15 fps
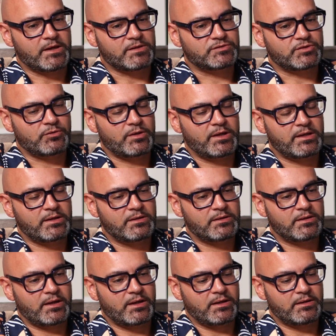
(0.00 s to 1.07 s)
so
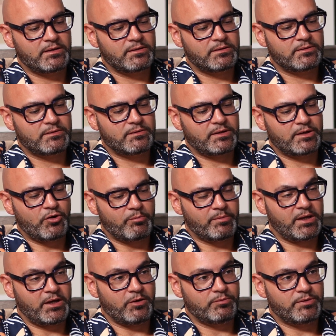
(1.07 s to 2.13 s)
they got me
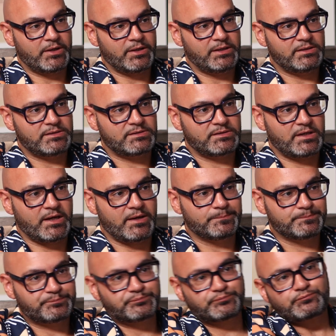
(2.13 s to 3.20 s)
the help that I needed to get.
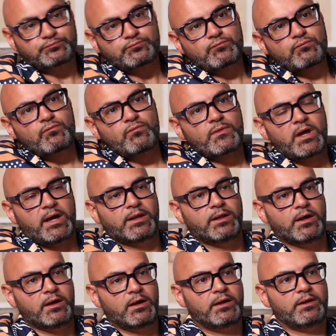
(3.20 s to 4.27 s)
And
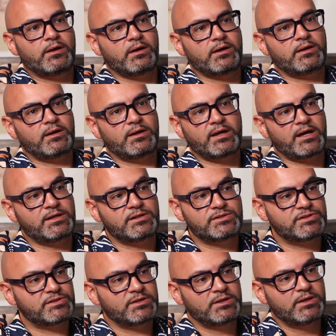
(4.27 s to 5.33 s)
I
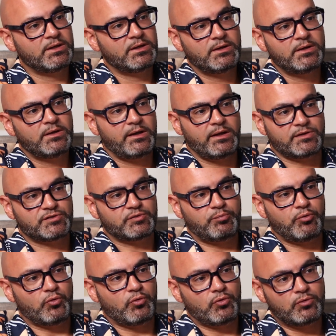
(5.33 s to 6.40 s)
engaged in a
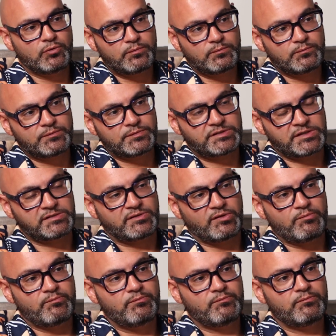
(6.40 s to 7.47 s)
support
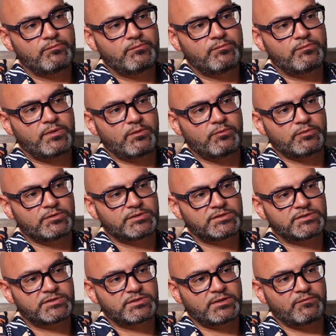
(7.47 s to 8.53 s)
system that
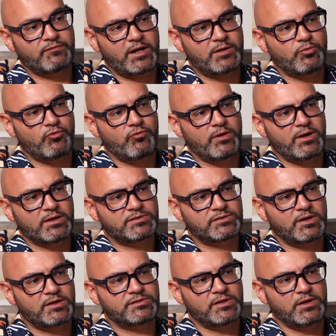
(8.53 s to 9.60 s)
was invaluable, really. I
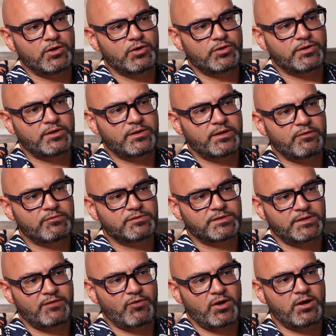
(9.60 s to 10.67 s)
started to learn that there was
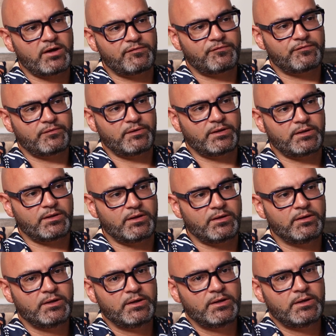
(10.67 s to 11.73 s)
another life and that
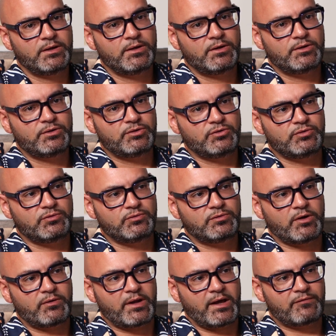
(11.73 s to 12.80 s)
you
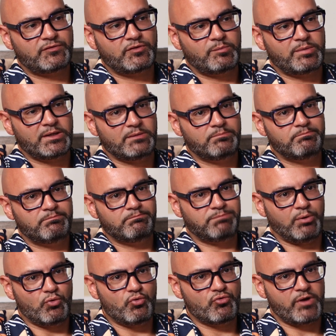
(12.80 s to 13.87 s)
don't have to be
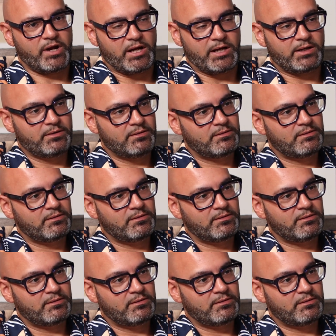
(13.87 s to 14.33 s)
boring